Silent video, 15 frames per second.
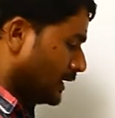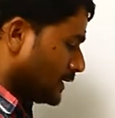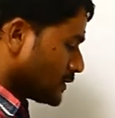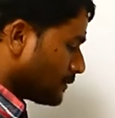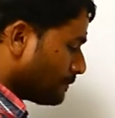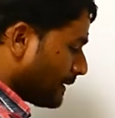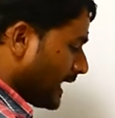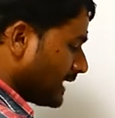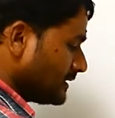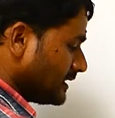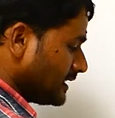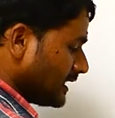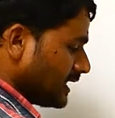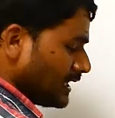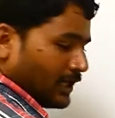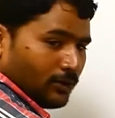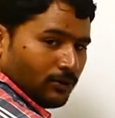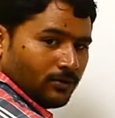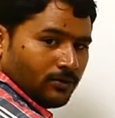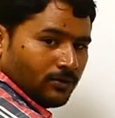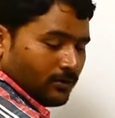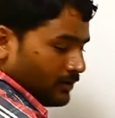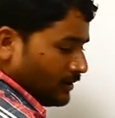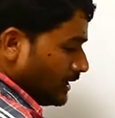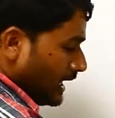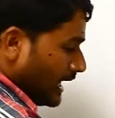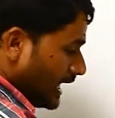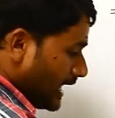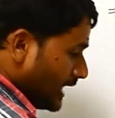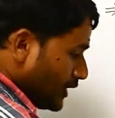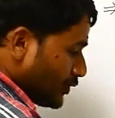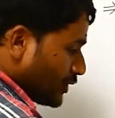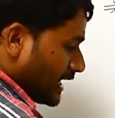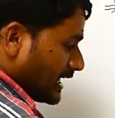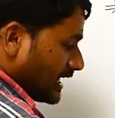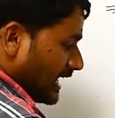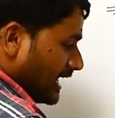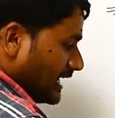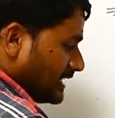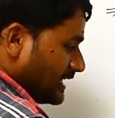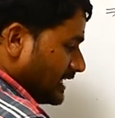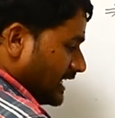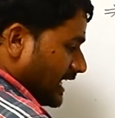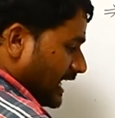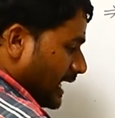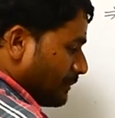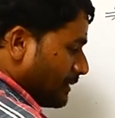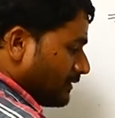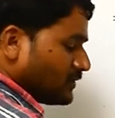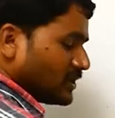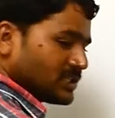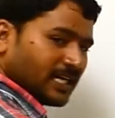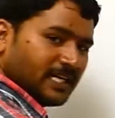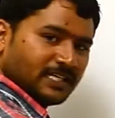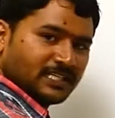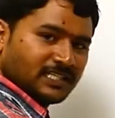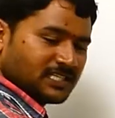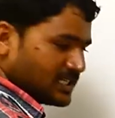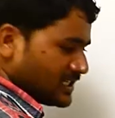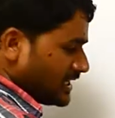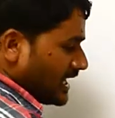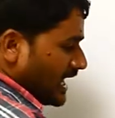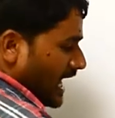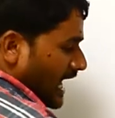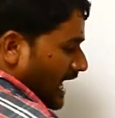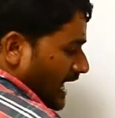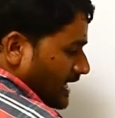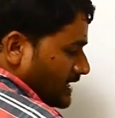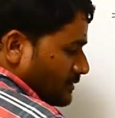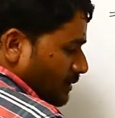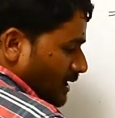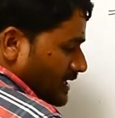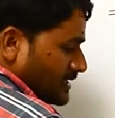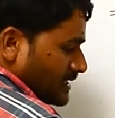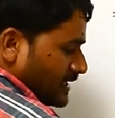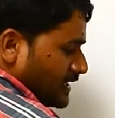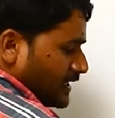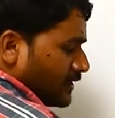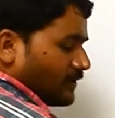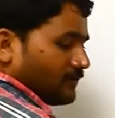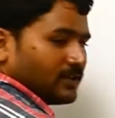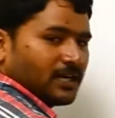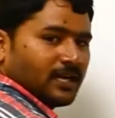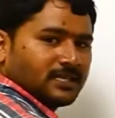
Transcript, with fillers: So Panthera leo, and you can write the name of the scientist as well as year of the